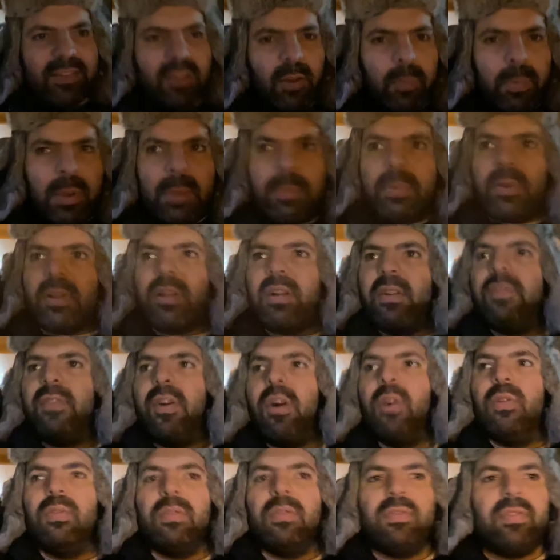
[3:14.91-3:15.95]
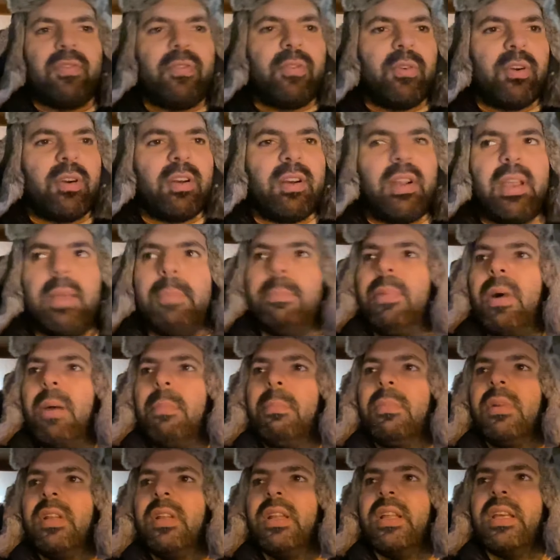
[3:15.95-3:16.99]
people could vote for a
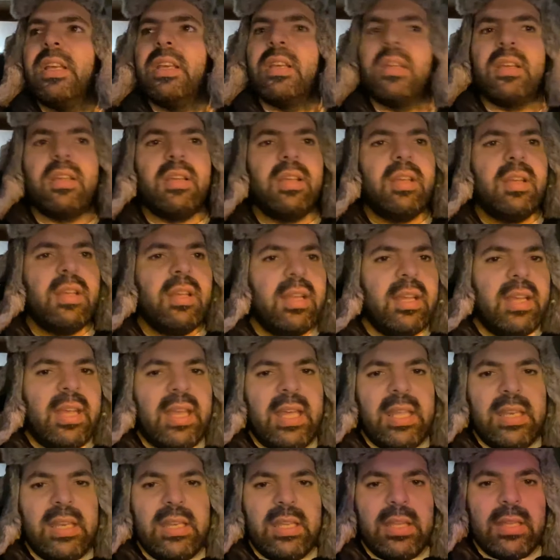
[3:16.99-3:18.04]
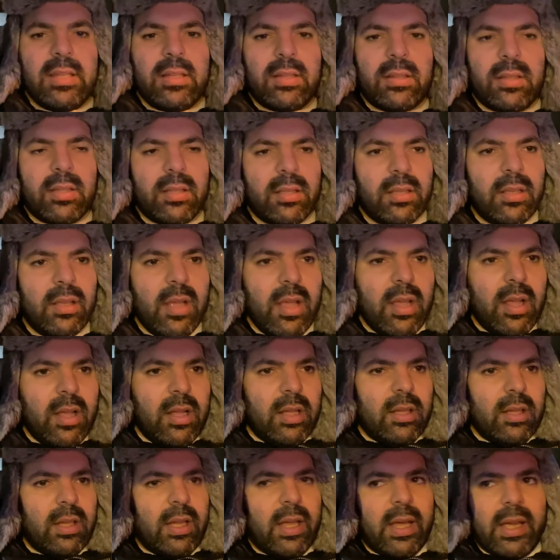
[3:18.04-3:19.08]
bumbling idiot
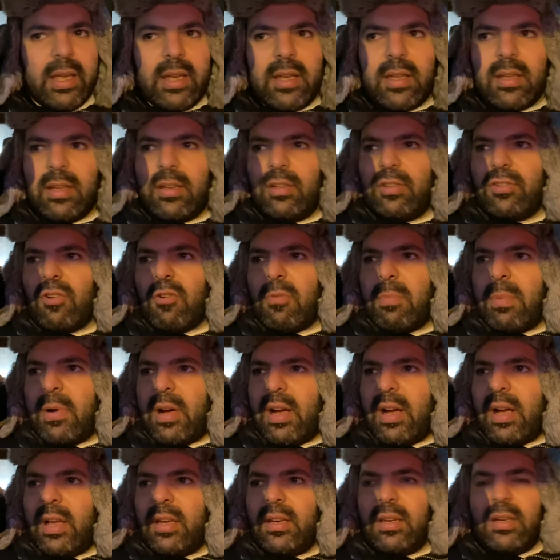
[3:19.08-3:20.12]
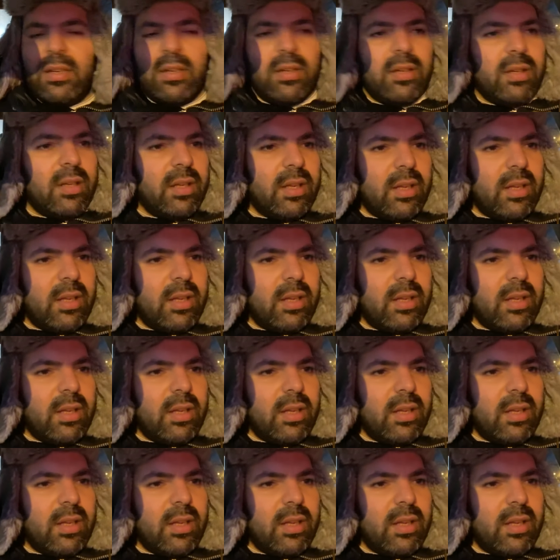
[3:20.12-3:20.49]
like Joe Biden.